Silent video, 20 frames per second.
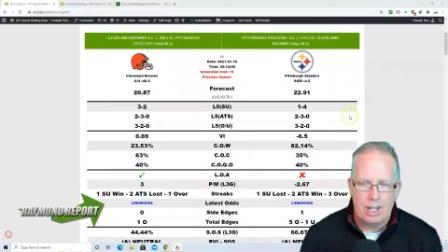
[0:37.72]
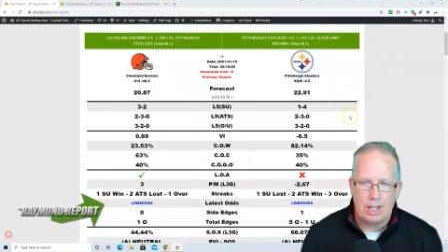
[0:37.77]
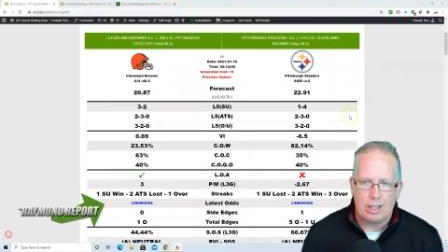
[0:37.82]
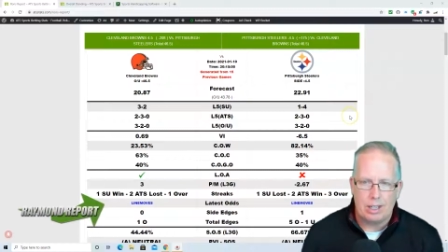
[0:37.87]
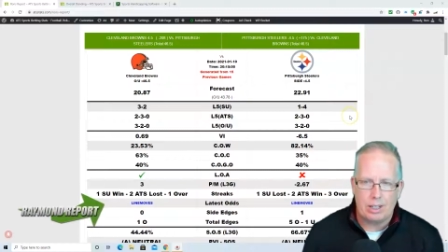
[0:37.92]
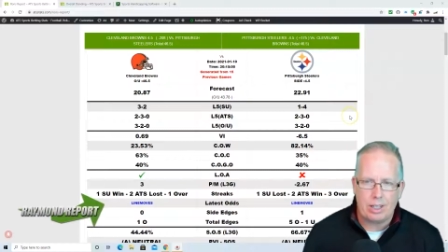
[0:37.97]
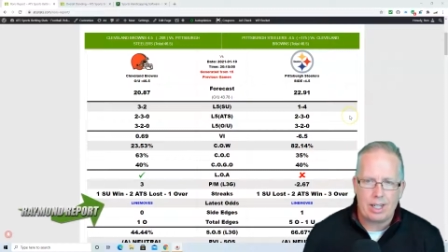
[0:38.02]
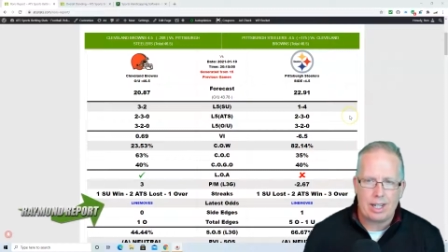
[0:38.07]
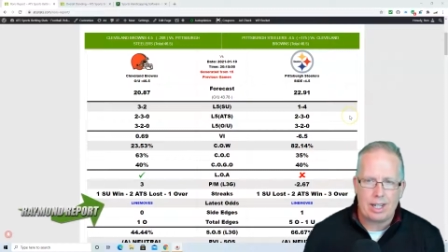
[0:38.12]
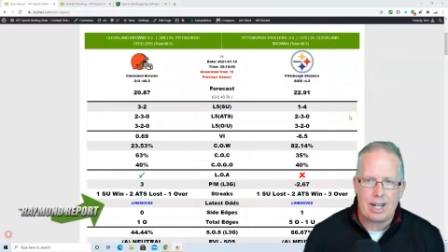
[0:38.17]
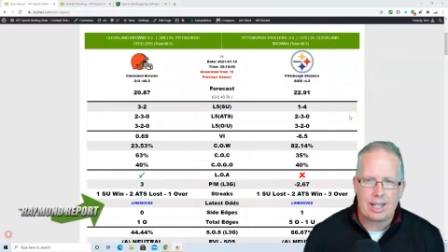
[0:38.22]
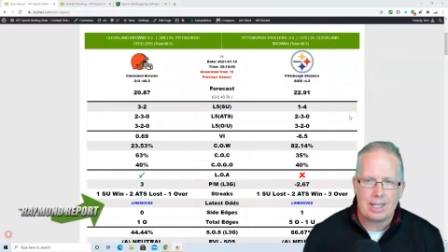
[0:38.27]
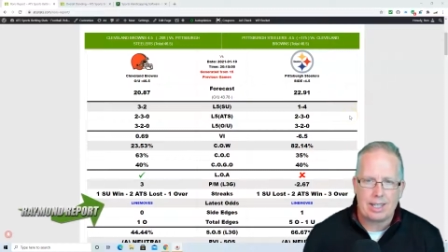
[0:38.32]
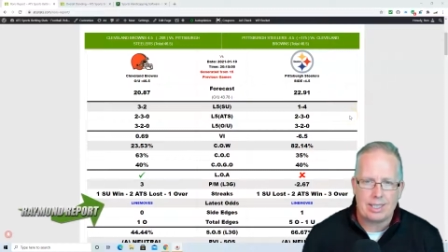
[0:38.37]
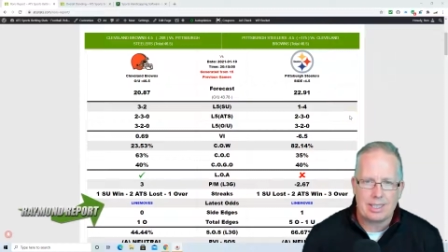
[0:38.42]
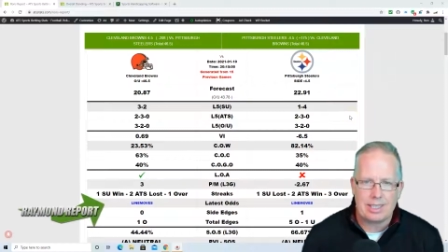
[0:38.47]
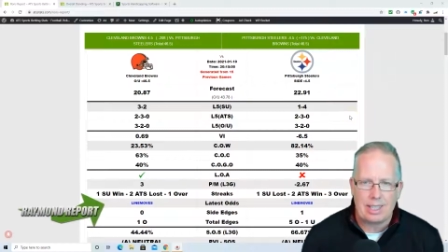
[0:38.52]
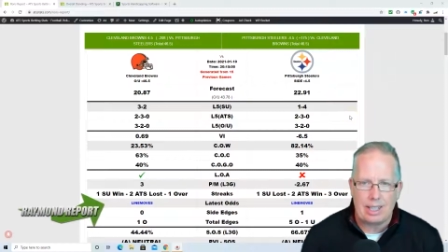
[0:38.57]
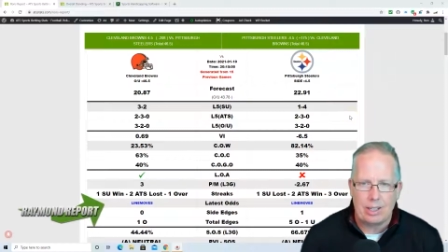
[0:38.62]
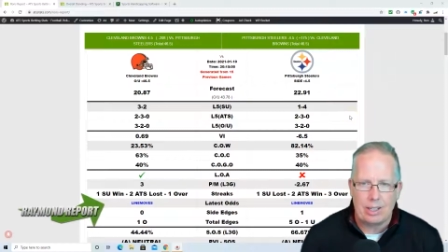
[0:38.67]
Looking at the
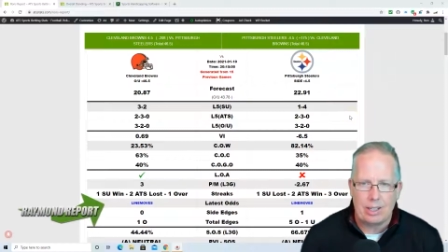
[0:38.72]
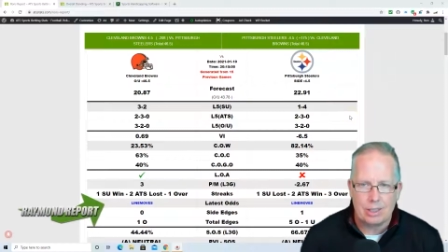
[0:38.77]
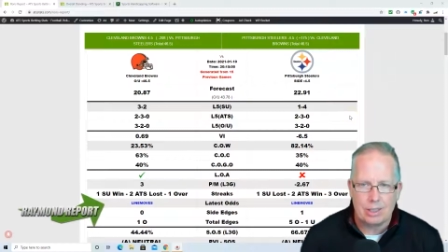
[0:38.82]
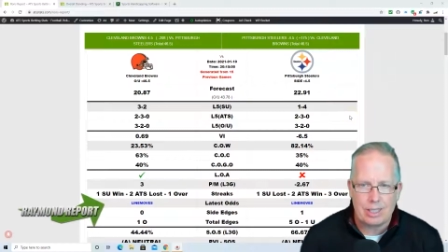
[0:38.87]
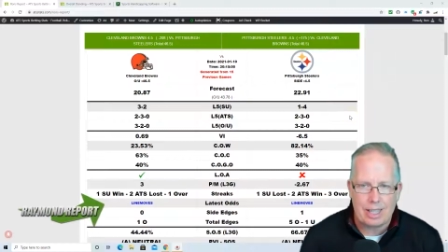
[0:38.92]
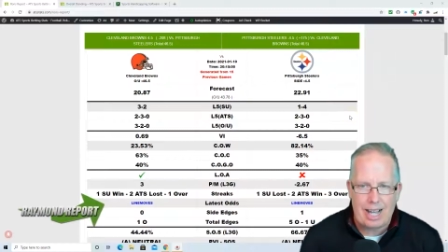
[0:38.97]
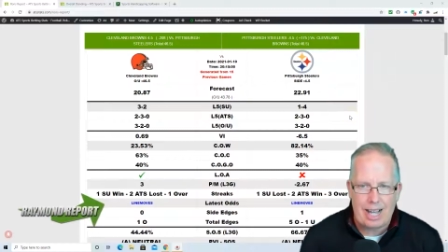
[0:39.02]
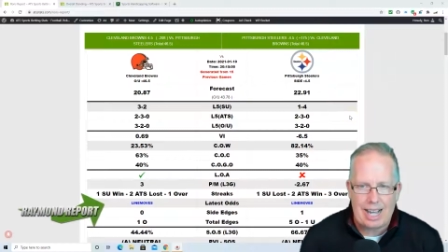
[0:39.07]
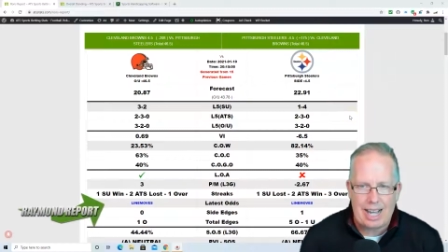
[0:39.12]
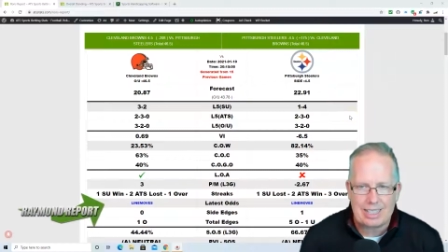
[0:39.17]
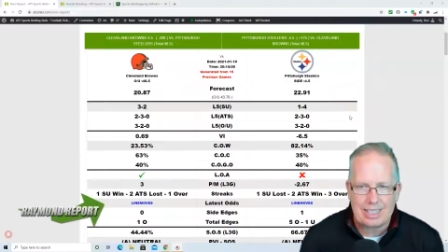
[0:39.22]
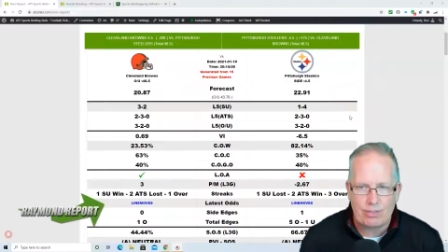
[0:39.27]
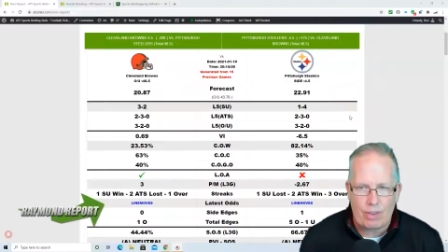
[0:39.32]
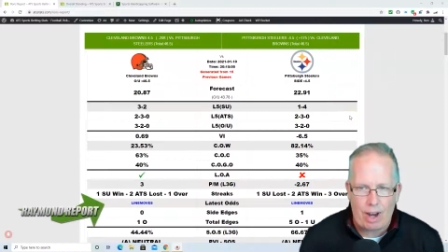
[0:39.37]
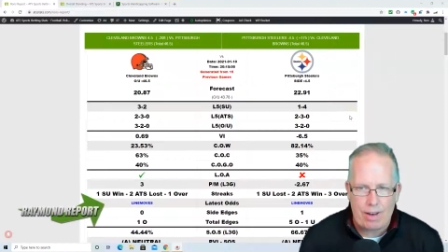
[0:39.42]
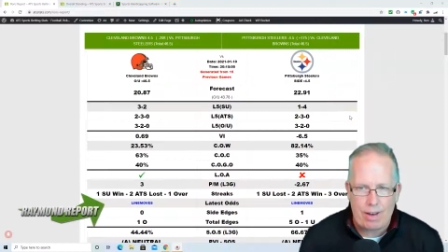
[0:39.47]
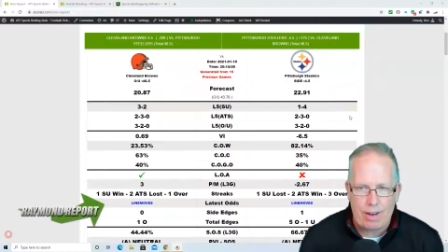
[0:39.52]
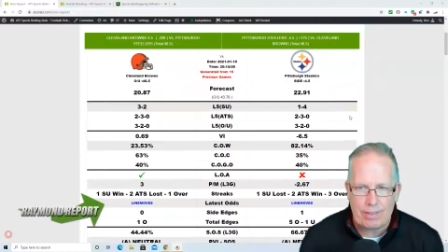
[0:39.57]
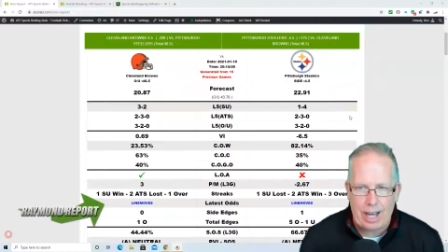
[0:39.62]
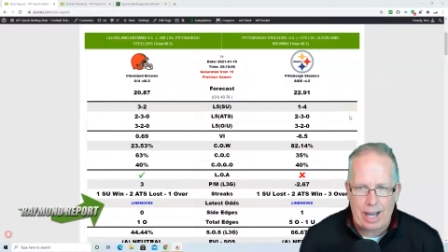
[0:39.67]
Steelers' last
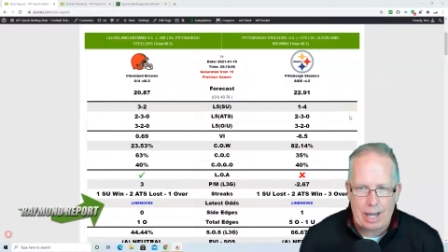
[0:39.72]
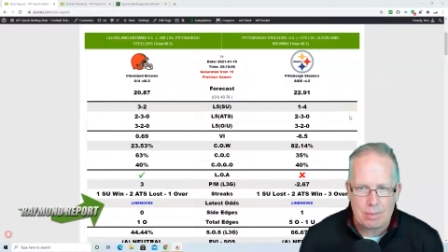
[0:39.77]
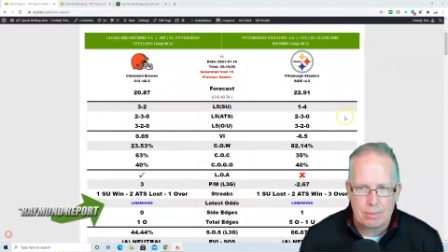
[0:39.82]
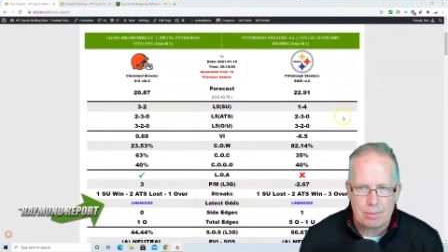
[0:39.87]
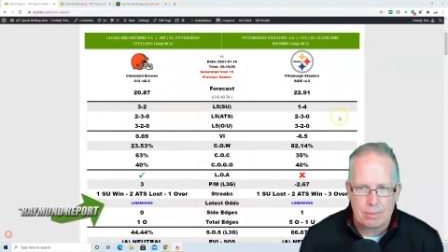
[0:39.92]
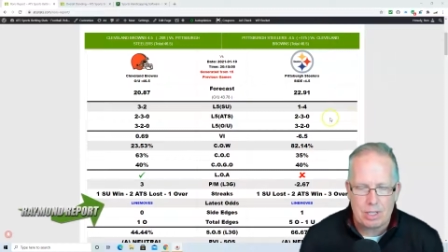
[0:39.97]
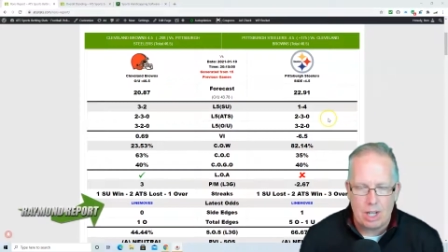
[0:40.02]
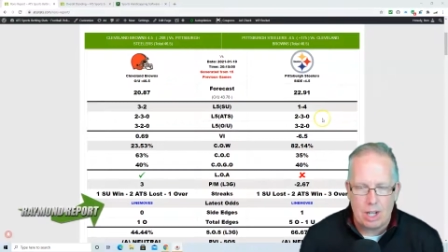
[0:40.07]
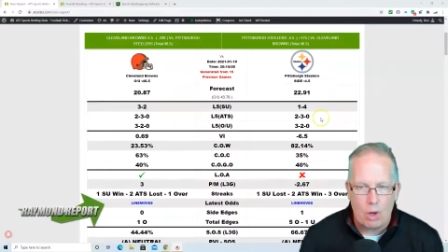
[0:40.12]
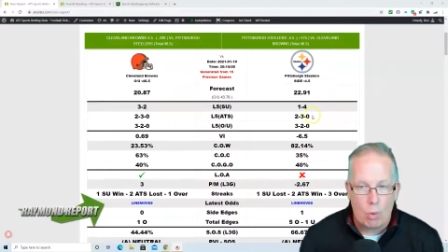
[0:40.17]
five games,